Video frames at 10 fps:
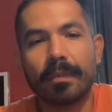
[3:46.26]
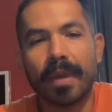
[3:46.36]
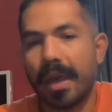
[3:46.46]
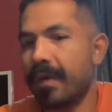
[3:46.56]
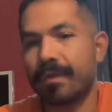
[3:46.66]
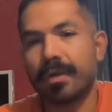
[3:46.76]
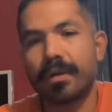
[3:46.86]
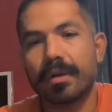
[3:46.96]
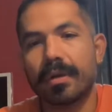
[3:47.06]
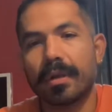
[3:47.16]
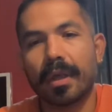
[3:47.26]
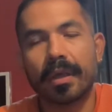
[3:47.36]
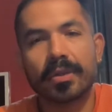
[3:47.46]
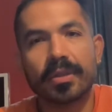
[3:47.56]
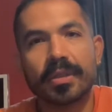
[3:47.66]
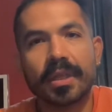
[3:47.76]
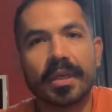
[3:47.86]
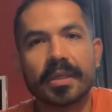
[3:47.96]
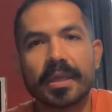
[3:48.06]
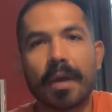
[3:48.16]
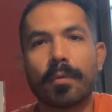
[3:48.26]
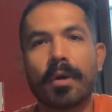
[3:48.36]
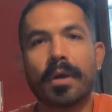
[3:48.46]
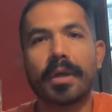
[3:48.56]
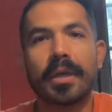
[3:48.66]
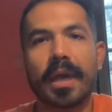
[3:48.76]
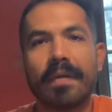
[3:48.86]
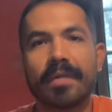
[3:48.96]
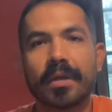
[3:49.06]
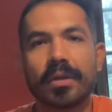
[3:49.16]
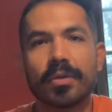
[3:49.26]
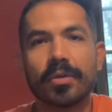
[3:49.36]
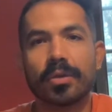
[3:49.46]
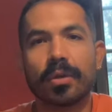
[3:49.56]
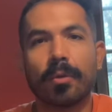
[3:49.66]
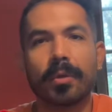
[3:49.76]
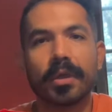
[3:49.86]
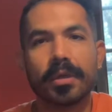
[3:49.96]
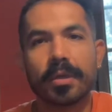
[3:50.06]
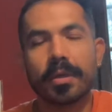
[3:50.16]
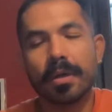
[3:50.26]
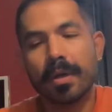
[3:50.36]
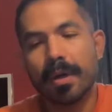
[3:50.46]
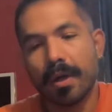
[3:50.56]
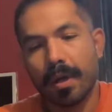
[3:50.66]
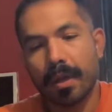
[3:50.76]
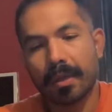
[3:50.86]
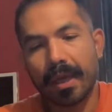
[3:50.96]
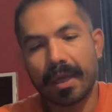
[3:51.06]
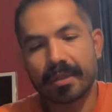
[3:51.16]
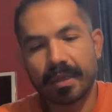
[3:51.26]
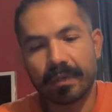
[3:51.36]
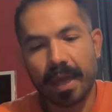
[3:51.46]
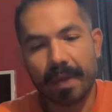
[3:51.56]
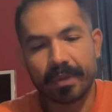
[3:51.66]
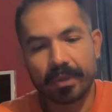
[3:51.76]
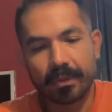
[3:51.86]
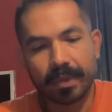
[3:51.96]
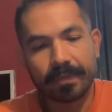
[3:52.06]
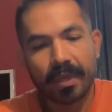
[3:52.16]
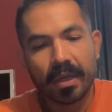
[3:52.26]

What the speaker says: ever. Like just hitting a sidewalk and having a huge hole here, that has never happened to me.